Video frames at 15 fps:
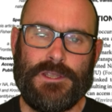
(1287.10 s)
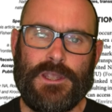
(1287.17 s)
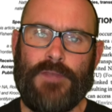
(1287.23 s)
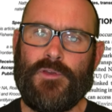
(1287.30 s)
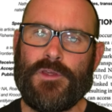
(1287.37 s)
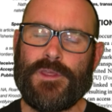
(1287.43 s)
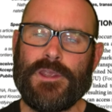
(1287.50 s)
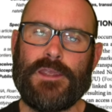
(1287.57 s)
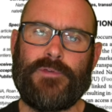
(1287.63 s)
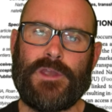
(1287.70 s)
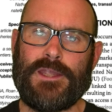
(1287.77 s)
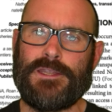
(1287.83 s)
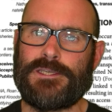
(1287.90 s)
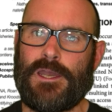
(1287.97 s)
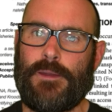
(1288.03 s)
If you think of it
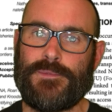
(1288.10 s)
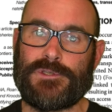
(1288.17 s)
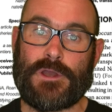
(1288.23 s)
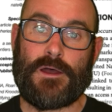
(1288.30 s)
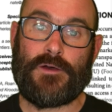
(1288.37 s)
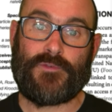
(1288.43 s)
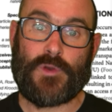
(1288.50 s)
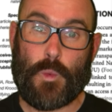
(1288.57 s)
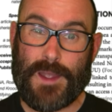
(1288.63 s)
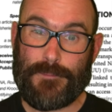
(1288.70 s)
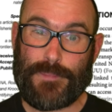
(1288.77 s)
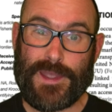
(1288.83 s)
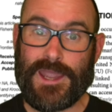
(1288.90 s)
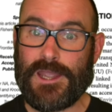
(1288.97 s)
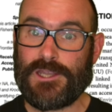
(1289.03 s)
in terms of a web
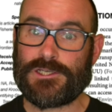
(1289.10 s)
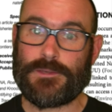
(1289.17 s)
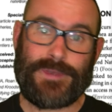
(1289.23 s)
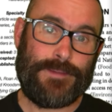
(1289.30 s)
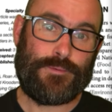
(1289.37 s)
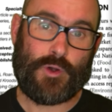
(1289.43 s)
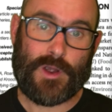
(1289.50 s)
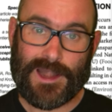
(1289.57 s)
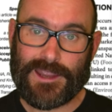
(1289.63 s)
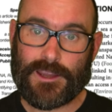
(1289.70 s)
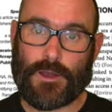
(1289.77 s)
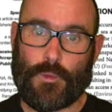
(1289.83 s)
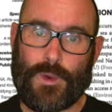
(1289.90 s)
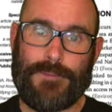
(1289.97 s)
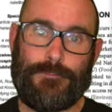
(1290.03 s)
page and people click
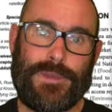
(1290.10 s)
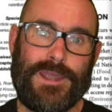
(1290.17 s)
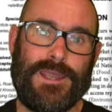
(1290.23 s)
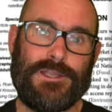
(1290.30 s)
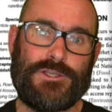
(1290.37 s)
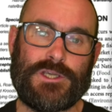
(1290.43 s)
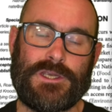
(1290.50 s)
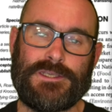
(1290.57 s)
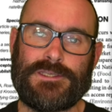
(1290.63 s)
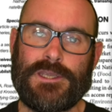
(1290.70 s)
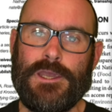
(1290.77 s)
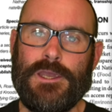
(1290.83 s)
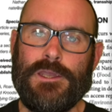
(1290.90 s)
on web pages,